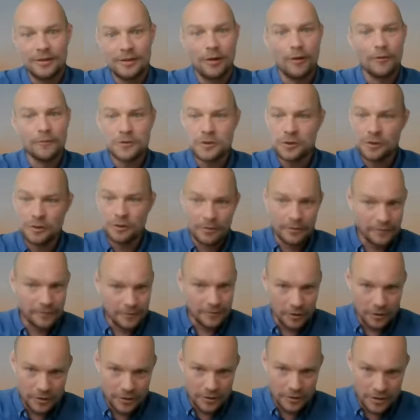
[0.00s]
Offshore, of
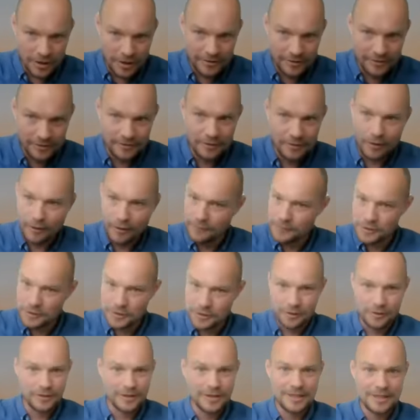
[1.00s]
course not.
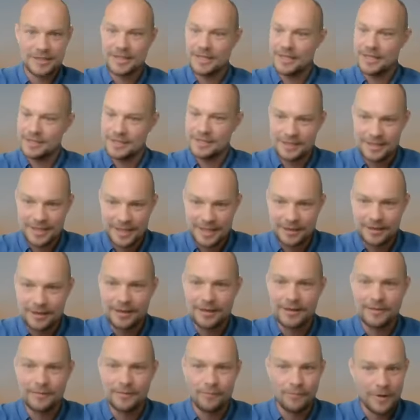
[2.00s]
Offshore, it's still
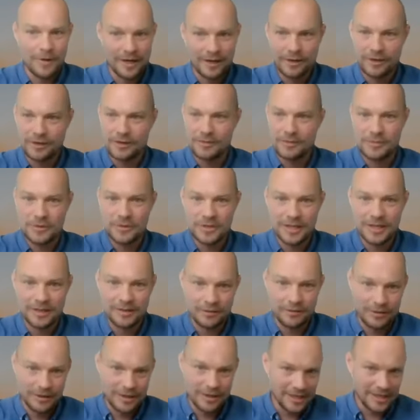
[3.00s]
a
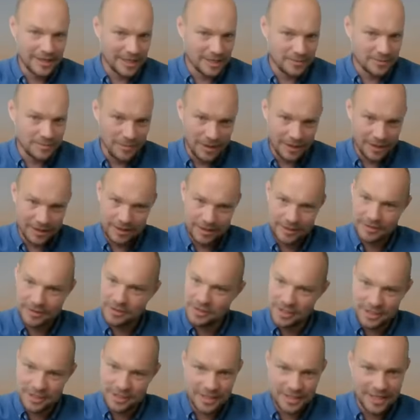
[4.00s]
100% oil and gas market.
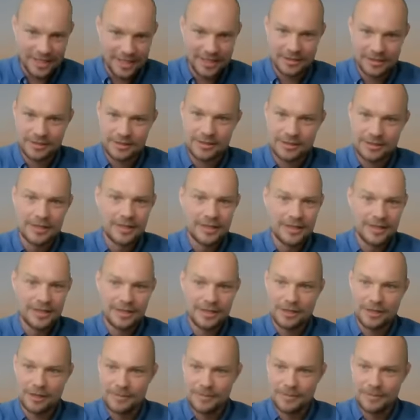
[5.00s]
CCS
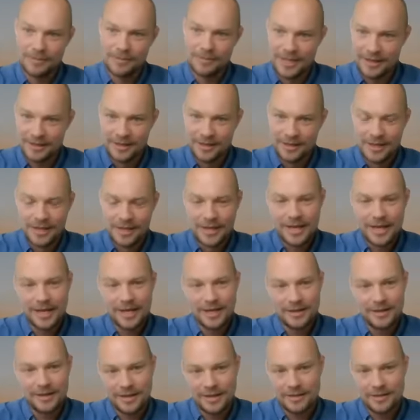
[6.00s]
is coming in,
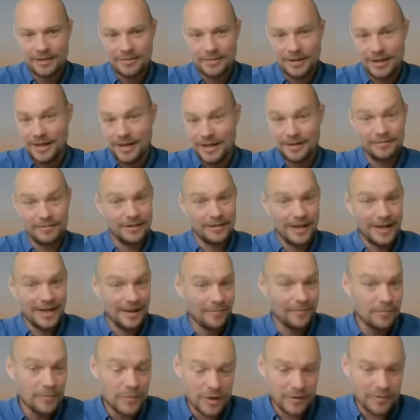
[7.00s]

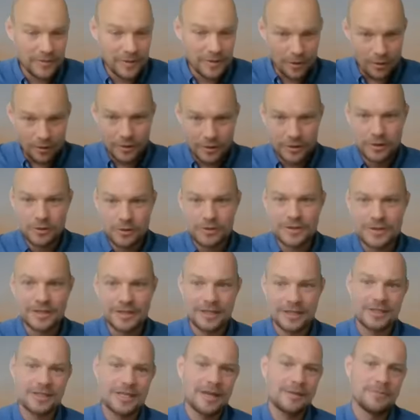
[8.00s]
but we're all
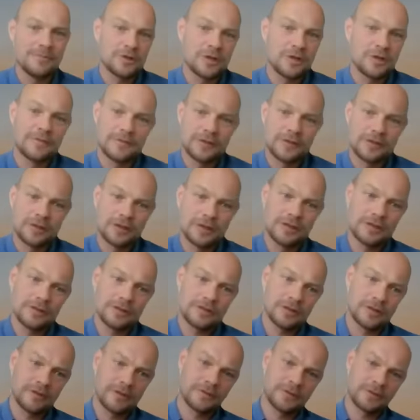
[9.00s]
using the same
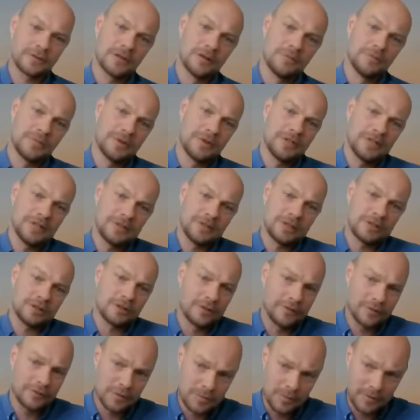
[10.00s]
service companies,
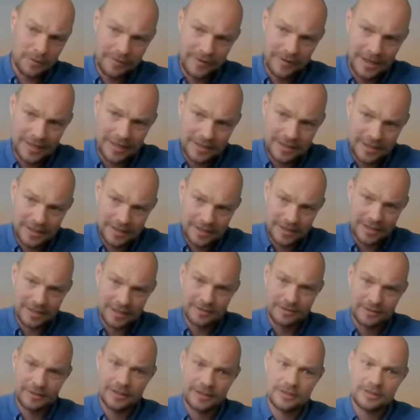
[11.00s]
service providers,
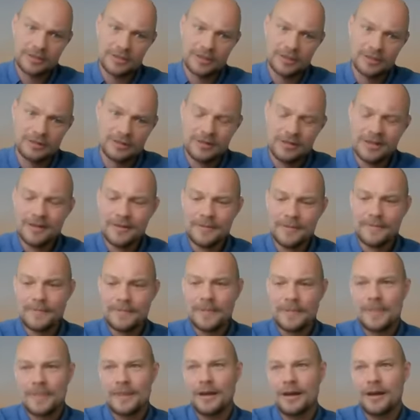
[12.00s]
etc. So
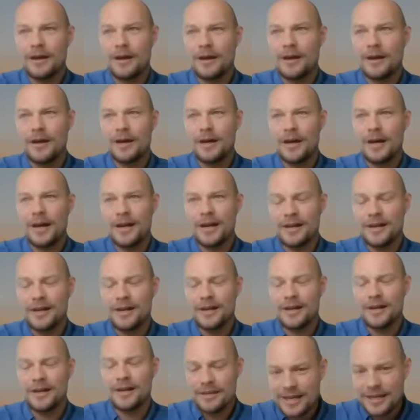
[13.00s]

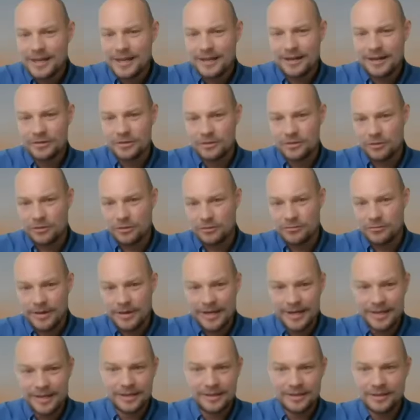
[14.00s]
I think there's
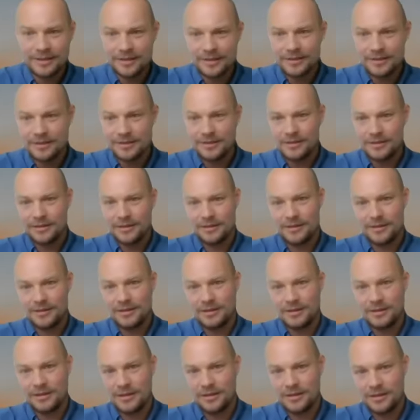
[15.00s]
already
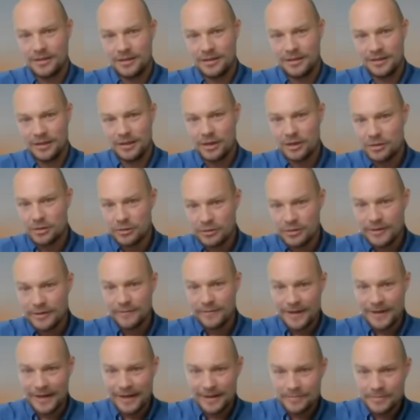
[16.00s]
a good
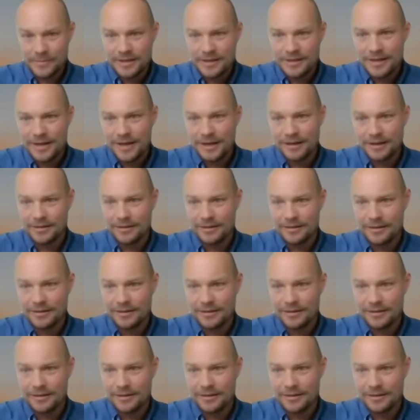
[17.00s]
development there,
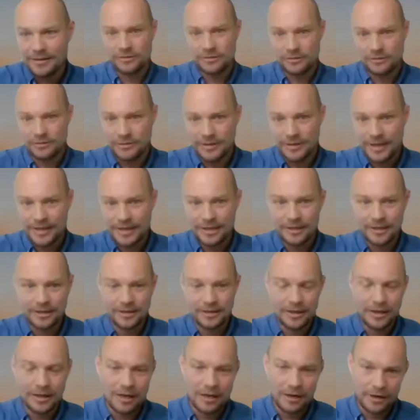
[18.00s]
and I think there's
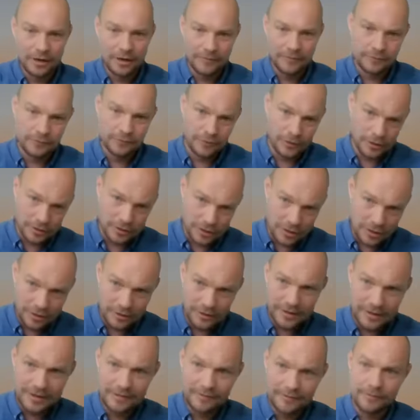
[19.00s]
already a lot of cross
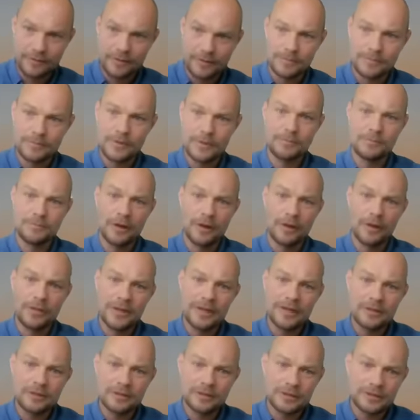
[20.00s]
learning from both
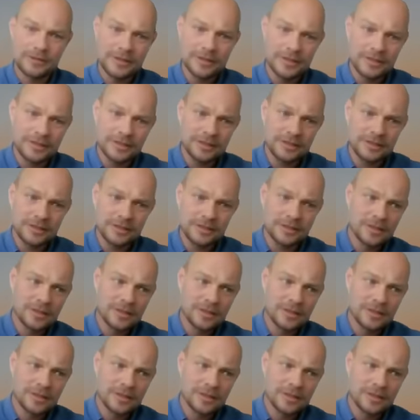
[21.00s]
industries.